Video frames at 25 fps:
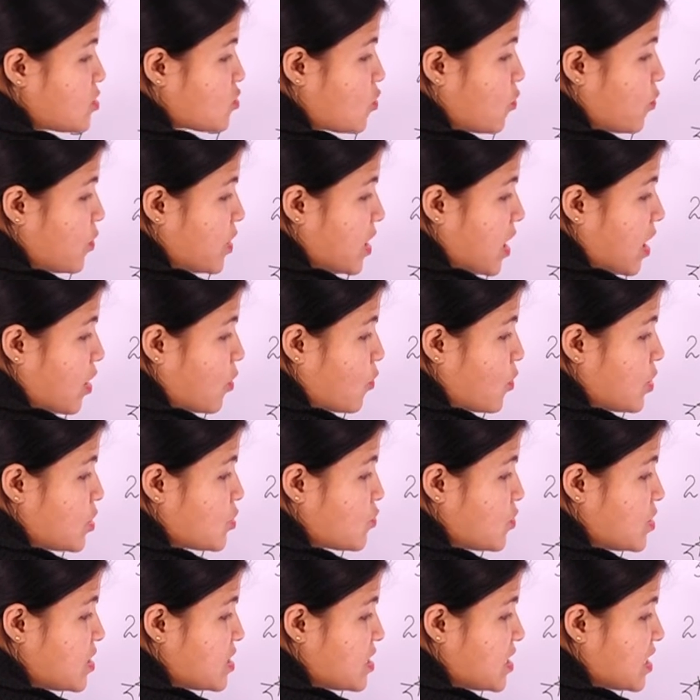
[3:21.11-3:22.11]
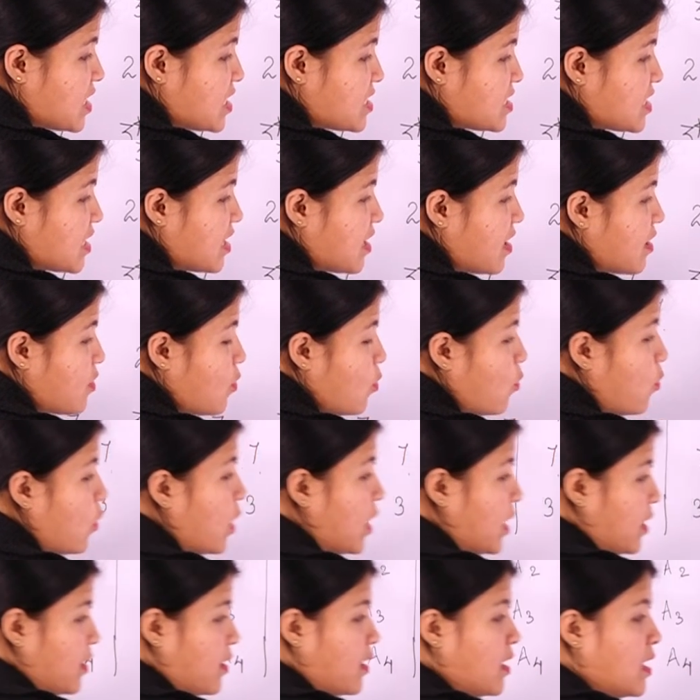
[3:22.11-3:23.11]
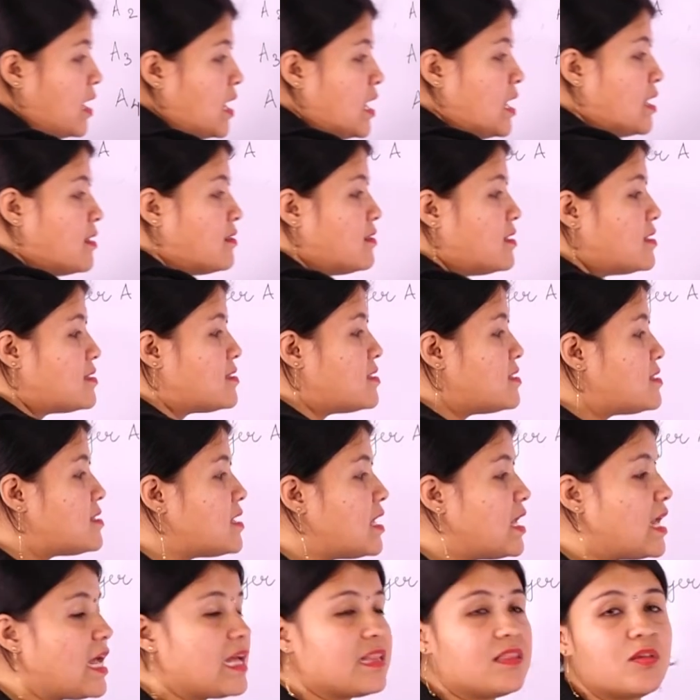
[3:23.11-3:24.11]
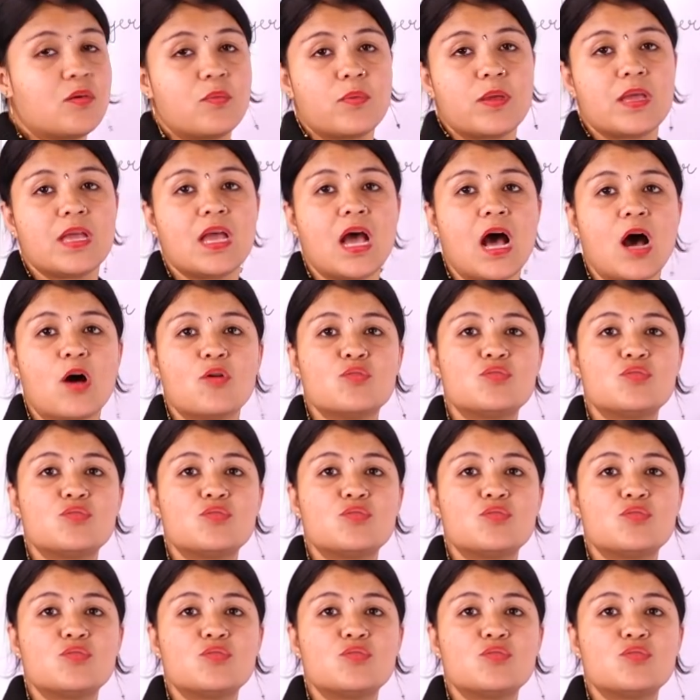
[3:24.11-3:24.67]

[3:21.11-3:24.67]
so we are going to indicate here 1. This is another way how